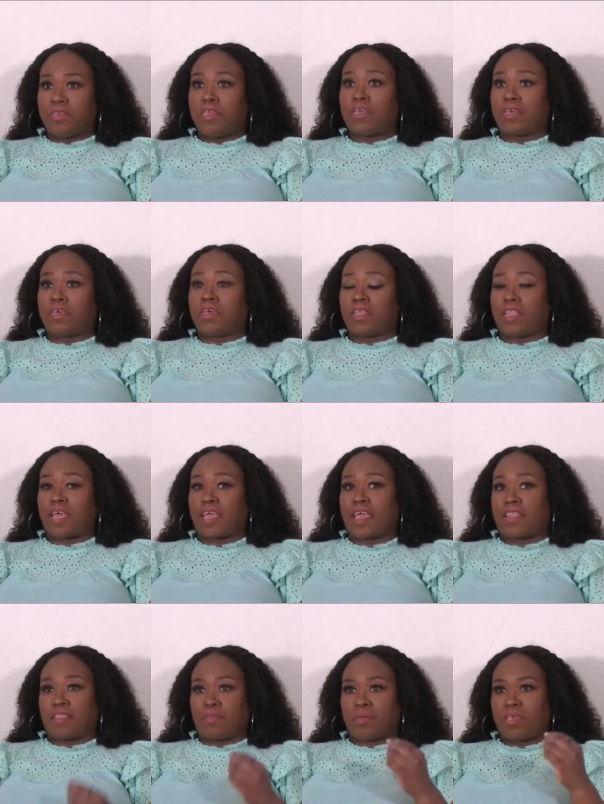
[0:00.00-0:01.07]
Yeah, like
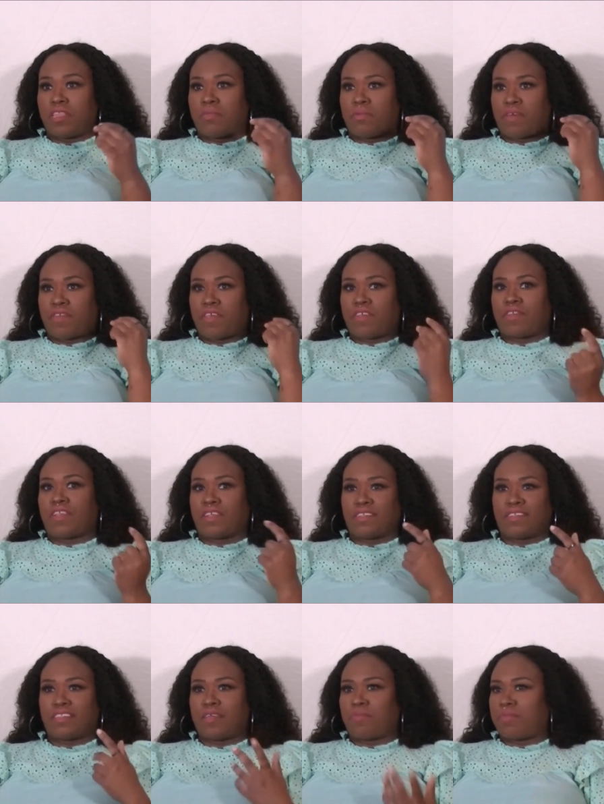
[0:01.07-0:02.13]
at the beginning, about that, it's like
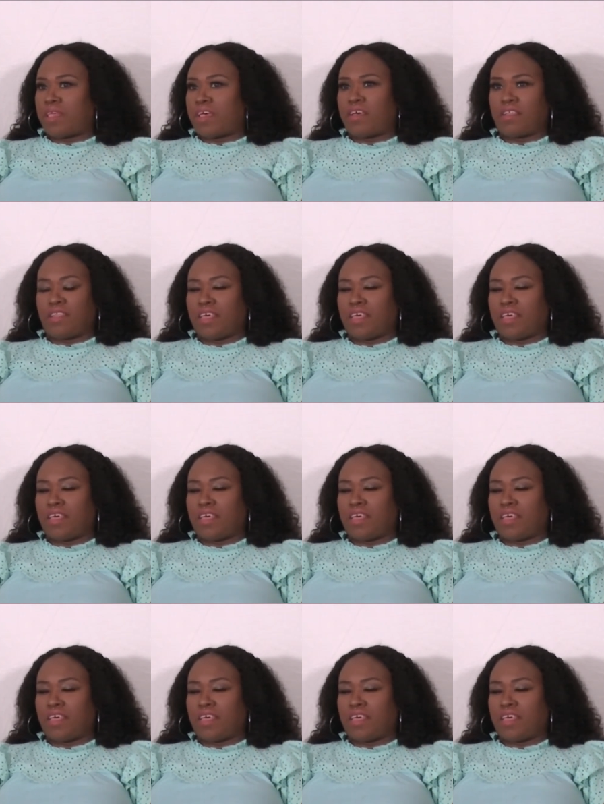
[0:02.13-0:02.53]
stepped out.